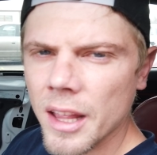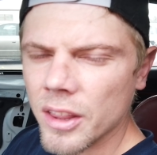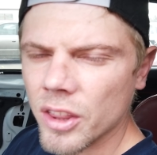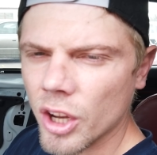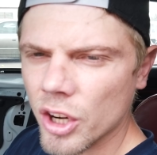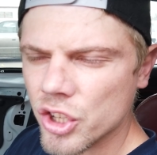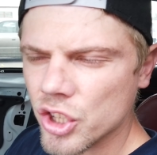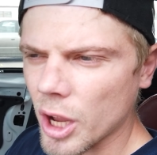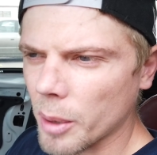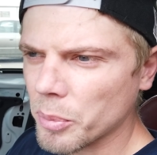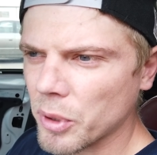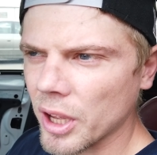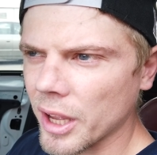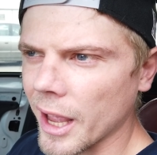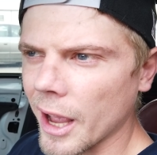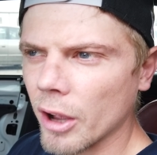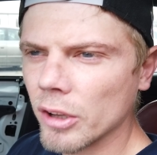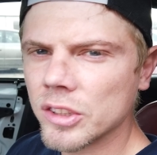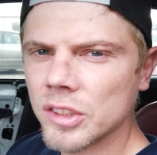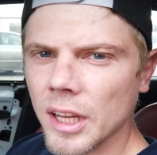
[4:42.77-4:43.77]
There's something
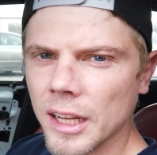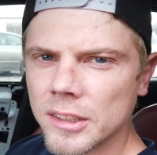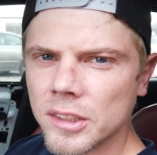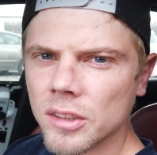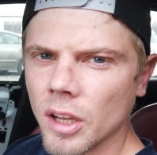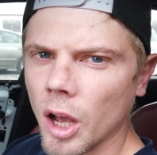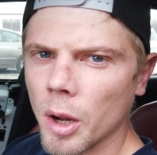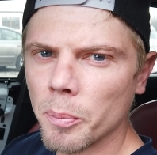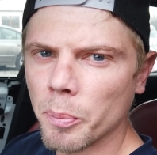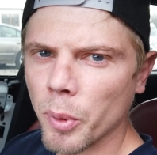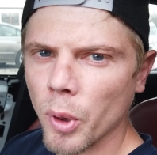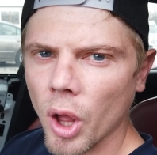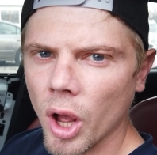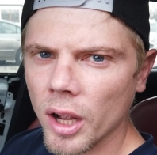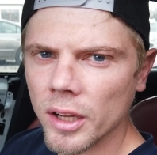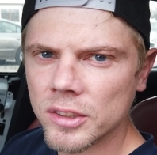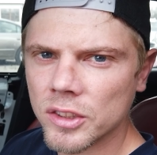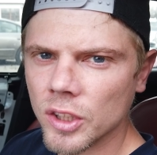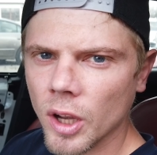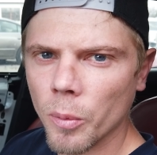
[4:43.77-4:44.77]
else that's
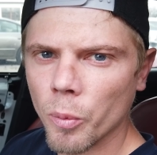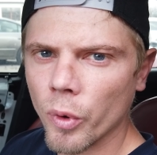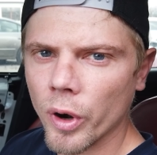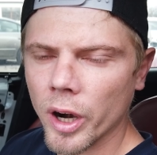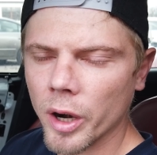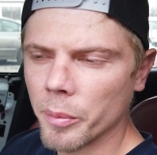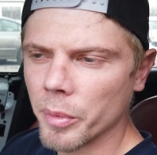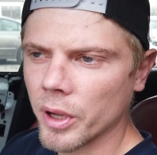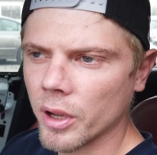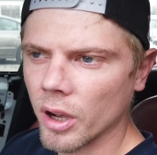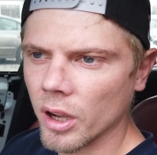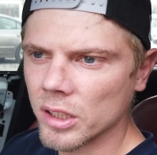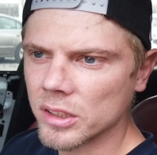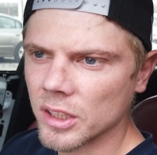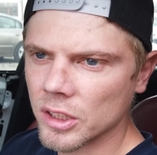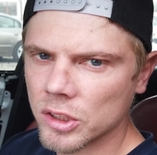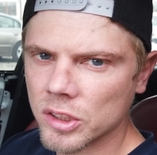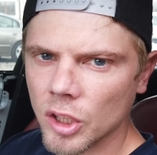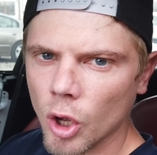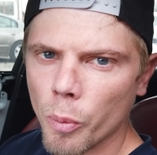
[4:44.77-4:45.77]
unplugged somewhere because
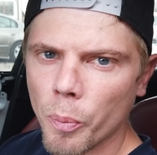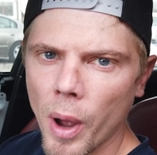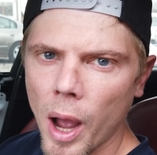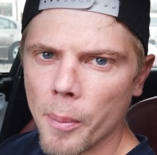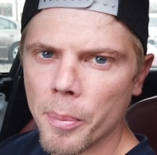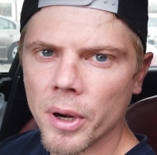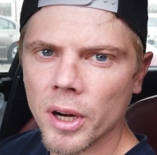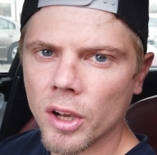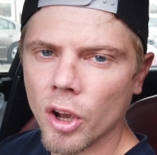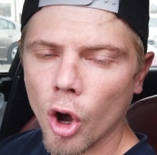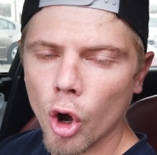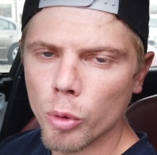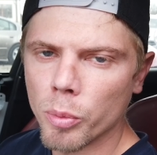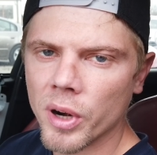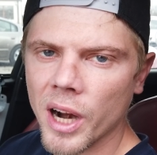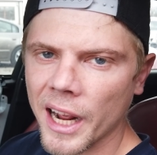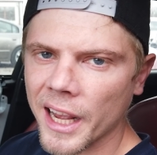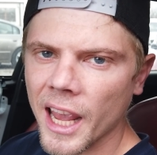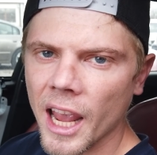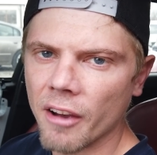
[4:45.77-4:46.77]
it's still popping a code,
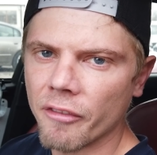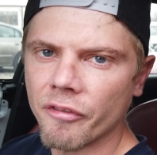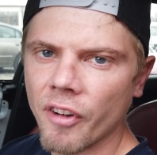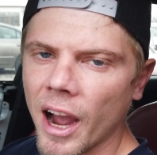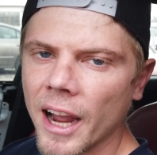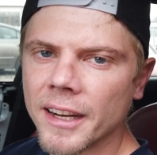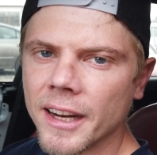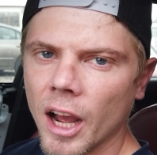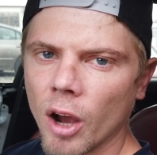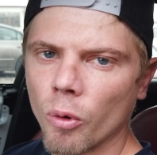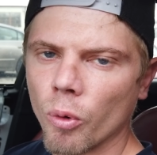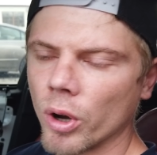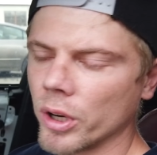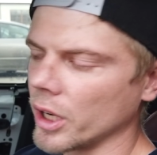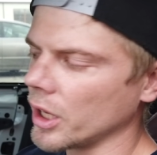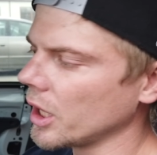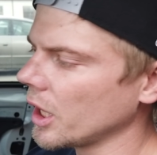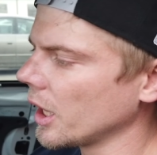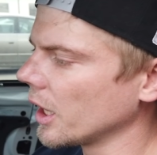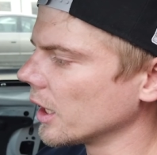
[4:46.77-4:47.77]
but I can't find out what
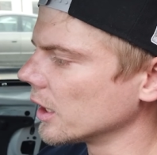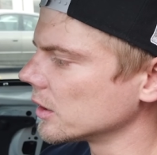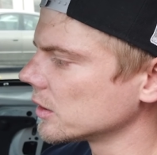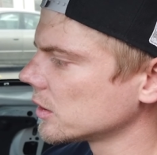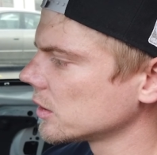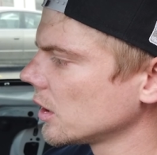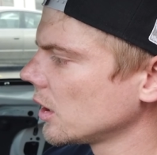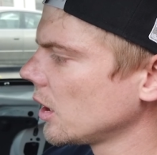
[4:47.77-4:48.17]
it is.